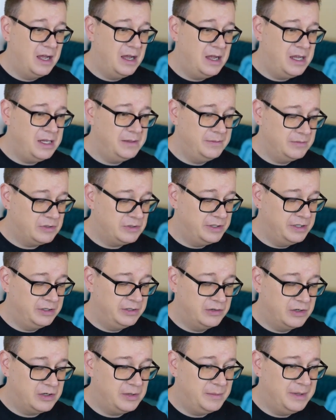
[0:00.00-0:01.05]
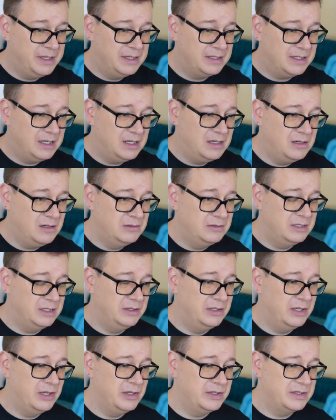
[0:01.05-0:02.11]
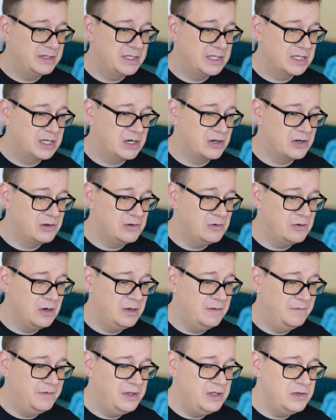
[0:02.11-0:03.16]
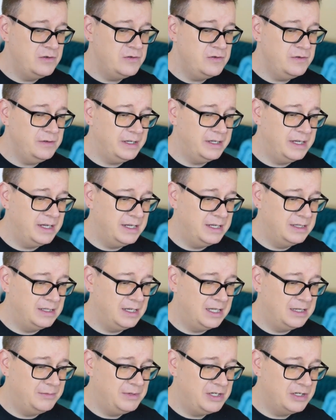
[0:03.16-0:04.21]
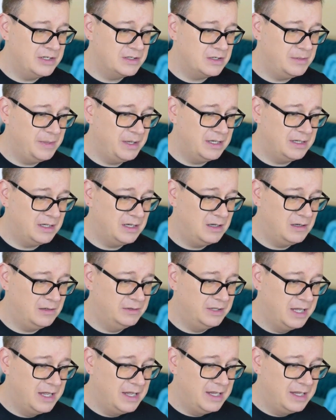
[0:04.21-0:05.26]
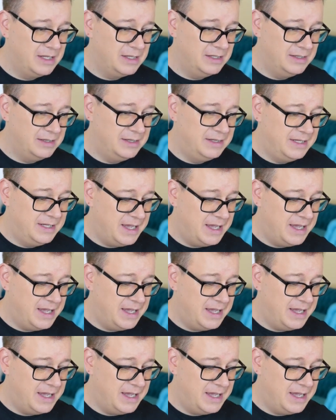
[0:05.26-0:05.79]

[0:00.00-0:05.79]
I am going to comment out the scroll view and let me just comment out uh,